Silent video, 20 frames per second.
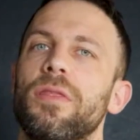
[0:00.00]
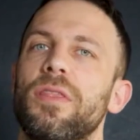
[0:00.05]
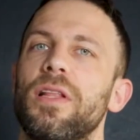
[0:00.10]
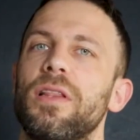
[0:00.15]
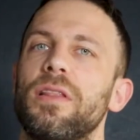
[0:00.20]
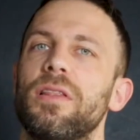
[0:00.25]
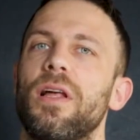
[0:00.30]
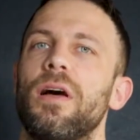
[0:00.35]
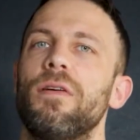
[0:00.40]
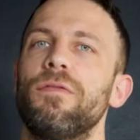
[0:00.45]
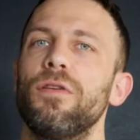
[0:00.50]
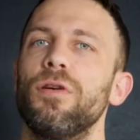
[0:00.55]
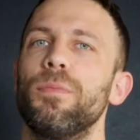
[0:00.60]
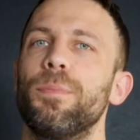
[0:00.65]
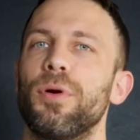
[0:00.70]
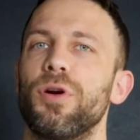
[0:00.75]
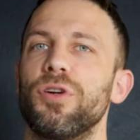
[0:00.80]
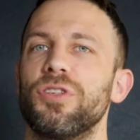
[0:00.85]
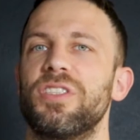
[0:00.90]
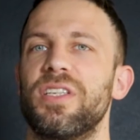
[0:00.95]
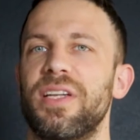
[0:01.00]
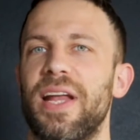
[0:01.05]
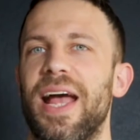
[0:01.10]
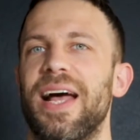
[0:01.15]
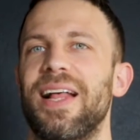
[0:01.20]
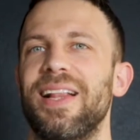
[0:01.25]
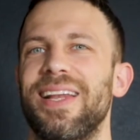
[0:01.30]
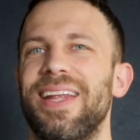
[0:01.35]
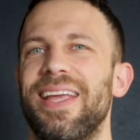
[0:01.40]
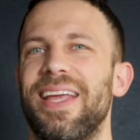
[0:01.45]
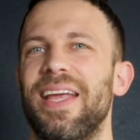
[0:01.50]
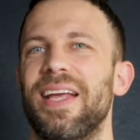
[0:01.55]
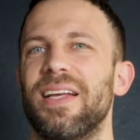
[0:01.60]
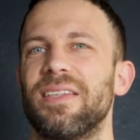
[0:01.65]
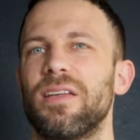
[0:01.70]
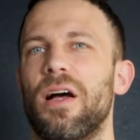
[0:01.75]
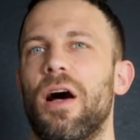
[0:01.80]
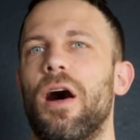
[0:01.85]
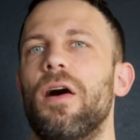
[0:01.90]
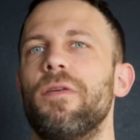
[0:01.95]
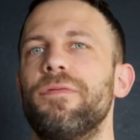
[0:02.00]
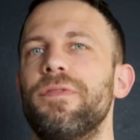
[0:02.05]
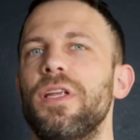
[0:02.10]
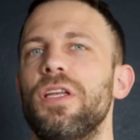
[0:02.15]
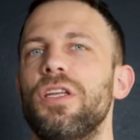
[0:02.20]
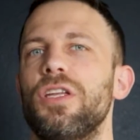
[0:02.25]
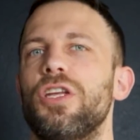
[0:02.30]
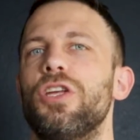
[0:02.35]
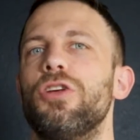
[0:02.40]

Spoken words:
The lover personality is often